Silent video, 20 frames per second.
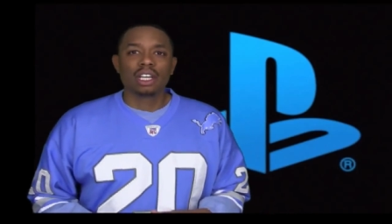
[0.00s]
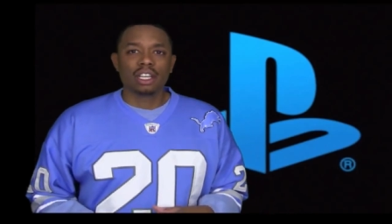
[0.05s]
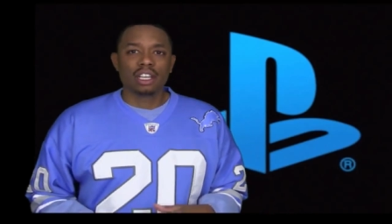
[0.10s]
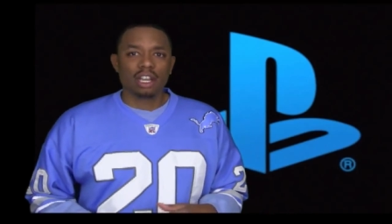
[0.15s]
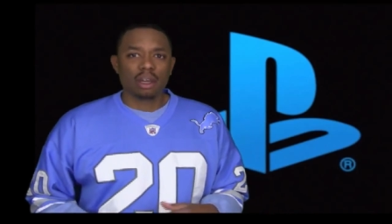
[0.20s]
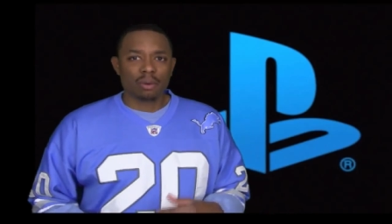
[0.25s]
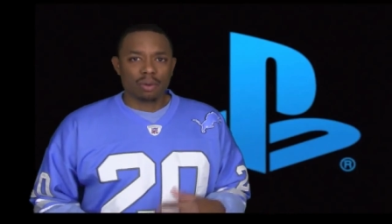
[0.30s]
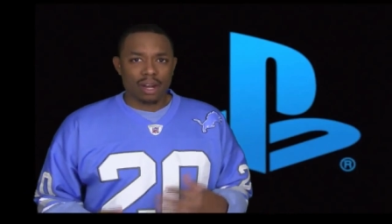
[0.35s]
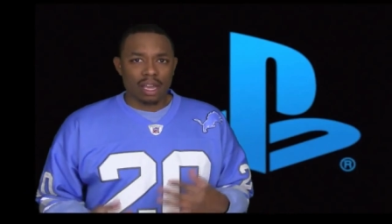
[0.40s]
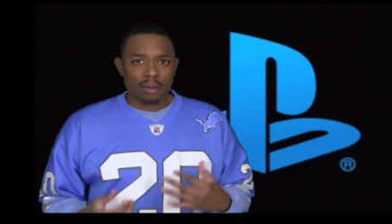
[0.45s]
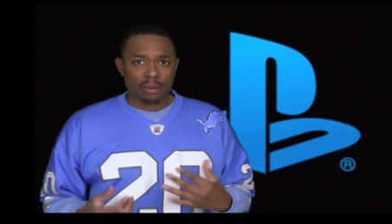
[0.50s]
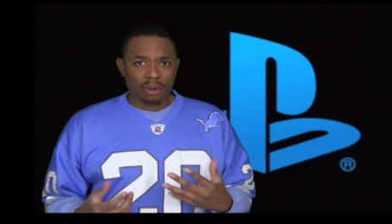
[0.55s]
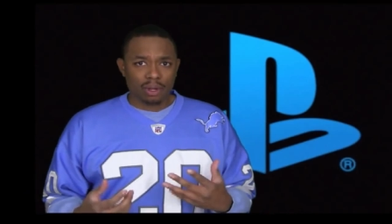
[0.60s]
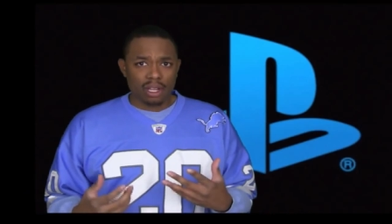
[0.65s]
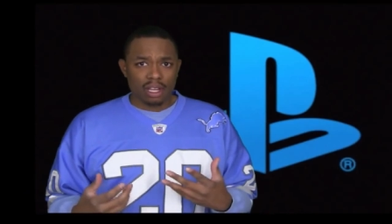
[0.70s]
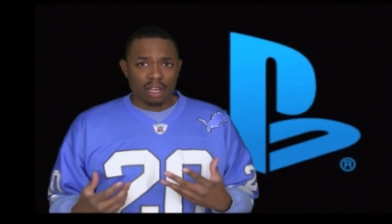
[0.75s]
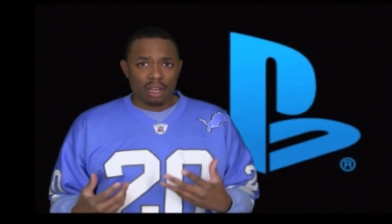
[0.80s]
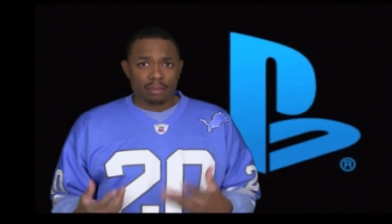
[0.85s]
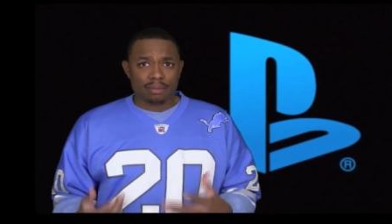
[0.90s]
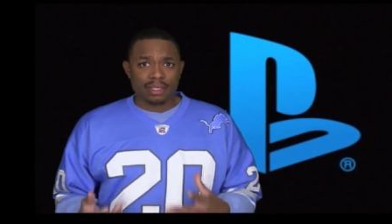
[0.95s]
were able
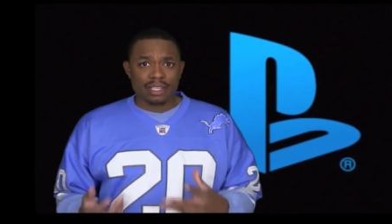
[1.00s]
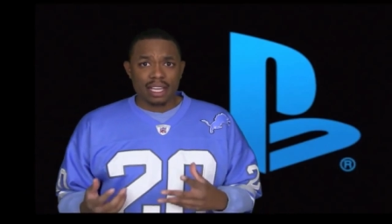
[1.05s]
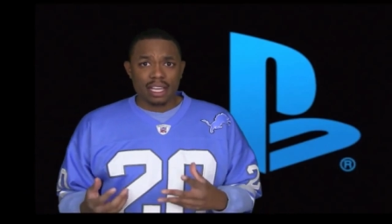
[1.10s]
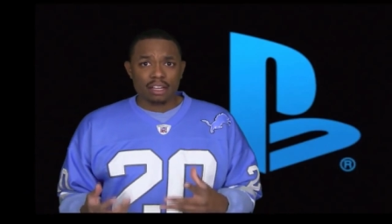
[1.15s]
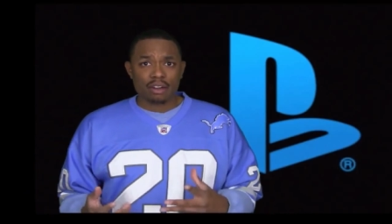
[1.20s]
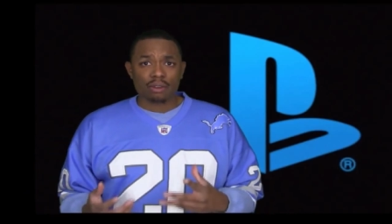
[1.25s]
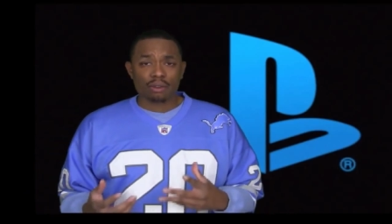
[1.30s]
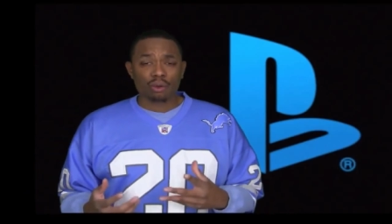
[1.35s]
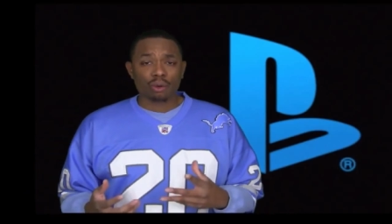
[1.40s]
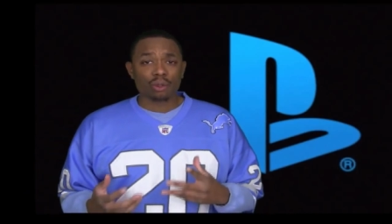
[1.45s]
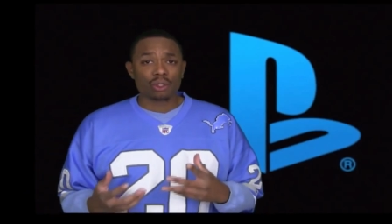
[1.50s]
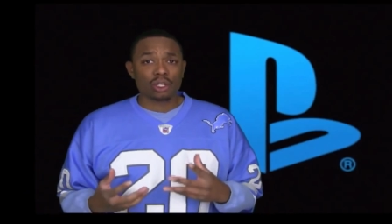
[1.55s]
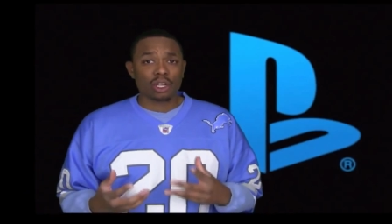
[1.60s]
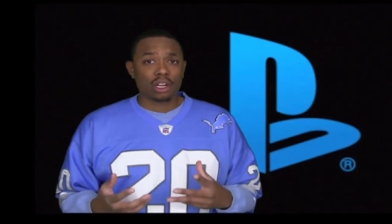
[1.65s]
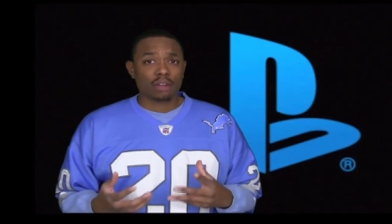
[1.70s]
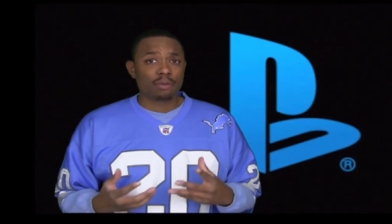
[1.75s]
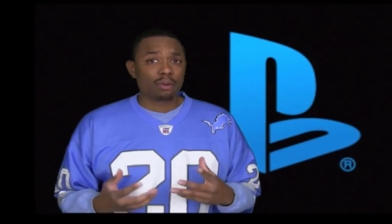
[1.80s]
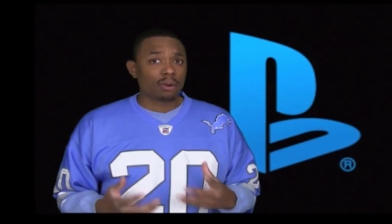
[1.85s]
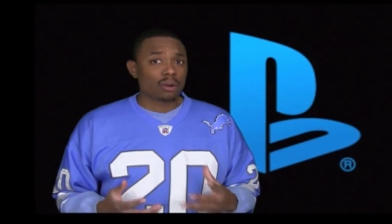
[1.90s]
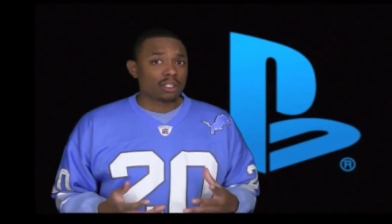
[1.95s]
to obtain their
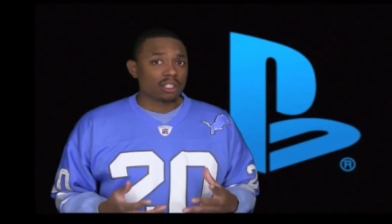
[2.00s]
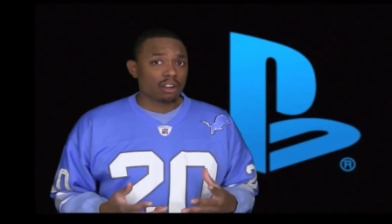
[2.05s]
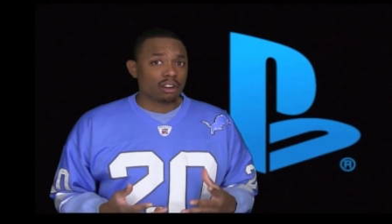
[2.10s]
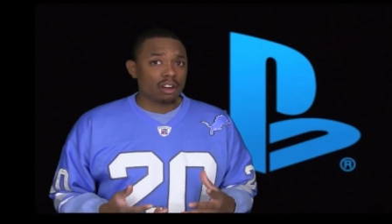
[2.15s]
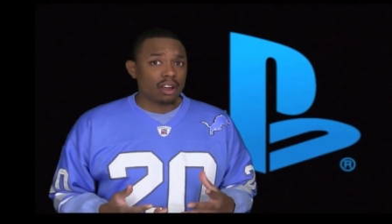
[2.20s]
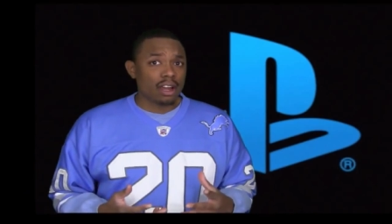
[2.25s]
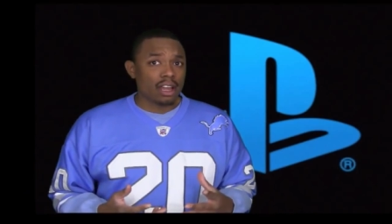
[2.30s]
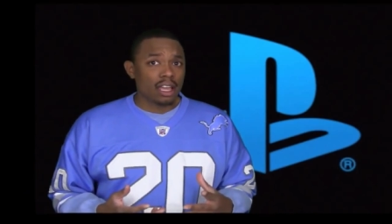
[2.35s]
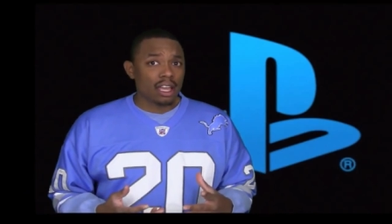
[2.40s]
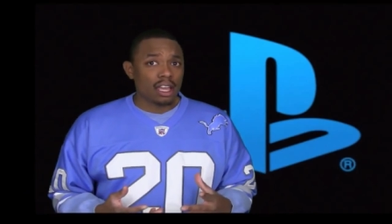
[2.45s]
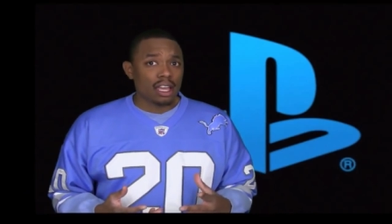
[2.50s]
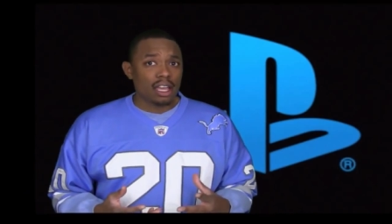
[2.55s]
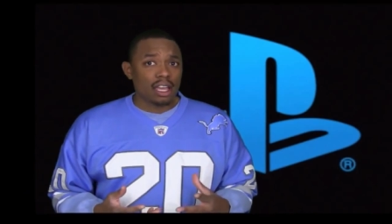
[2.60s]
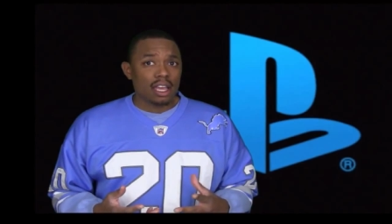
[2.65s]
DualShock 4s already.